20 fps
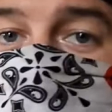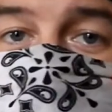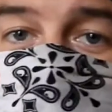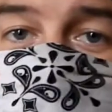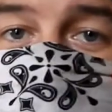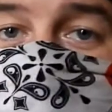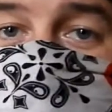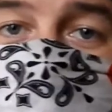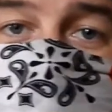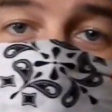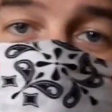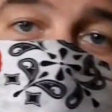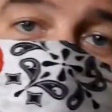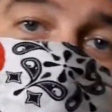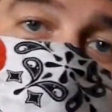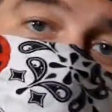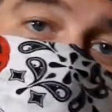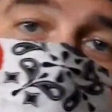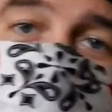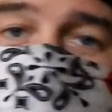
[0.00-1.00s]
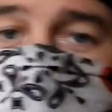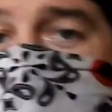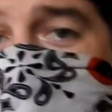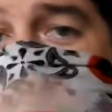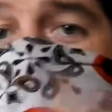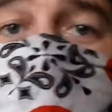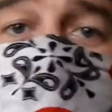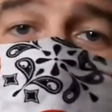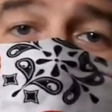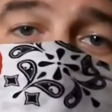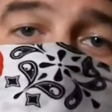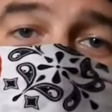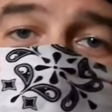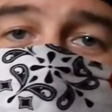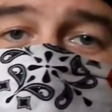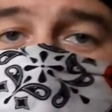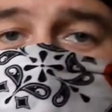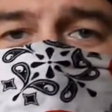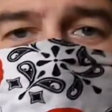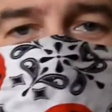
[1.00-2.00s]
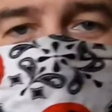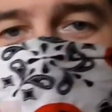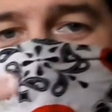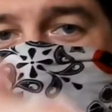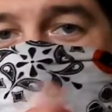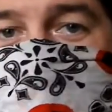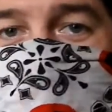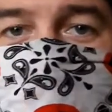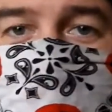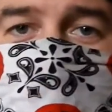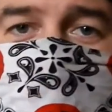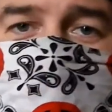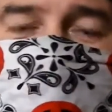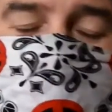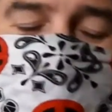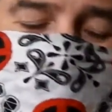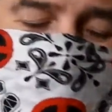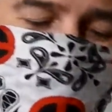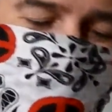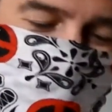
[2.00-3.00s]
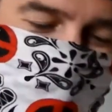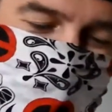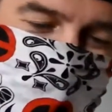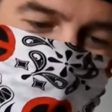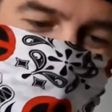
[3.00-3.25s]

cut to where I'm doing the unboxing. Stick around, please.